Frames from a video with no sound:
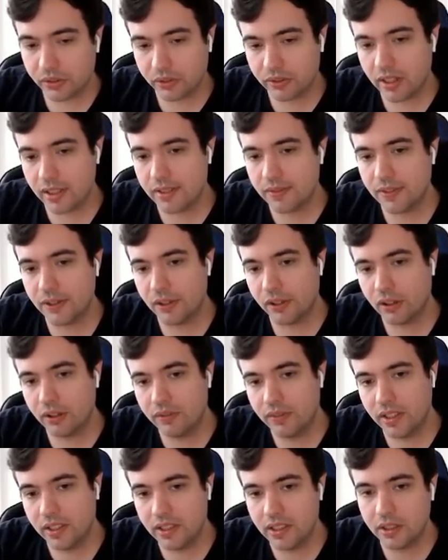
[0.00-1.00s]
So that's very
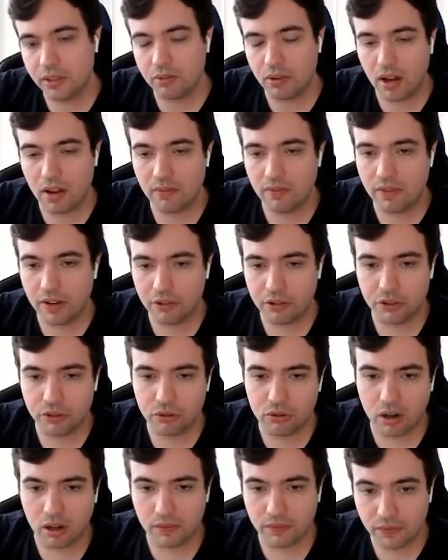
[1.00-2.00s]
convenient. You have very
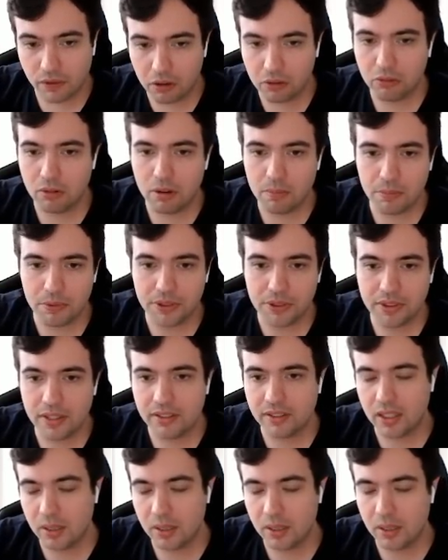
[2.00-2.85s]
strong follow-up with this.